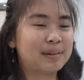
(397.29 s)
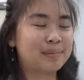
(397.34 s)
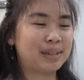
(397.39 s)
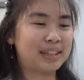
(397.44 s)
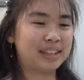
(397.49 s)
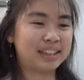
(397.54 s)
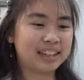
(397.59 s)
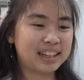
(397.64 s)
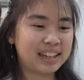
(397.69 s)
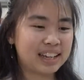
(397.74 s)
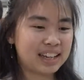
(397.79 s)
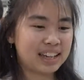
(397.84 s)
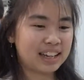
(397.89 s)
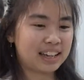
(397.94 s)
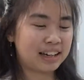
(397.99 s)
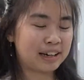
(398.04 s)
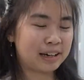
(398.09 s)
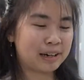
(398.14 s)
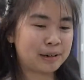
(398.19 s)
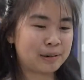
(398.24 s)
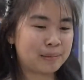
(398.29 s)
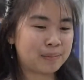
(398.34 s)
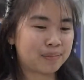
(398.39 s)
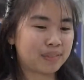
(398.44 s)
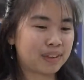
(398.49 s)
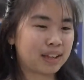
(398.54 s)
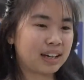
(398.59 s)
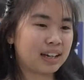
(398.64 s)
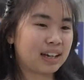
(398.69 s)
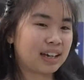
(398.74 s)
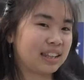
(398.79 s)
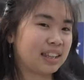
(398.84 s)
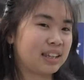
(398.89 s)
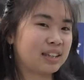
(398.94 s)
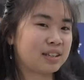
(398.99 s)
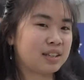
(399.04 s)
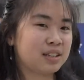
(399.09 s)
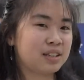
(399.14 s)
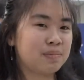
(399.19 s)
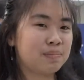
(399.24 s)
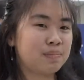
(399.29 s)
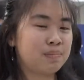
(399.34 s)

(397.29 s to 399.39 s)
I mean, I think